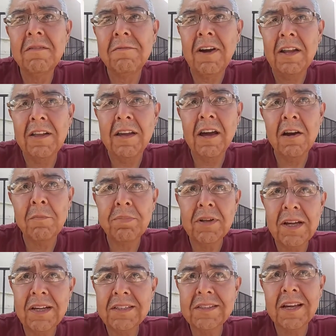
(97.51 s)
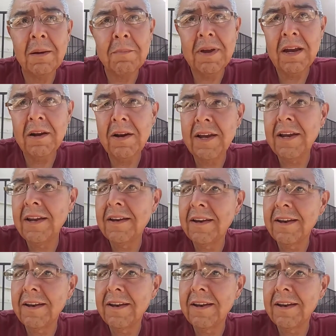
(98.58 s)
finally got a place, got married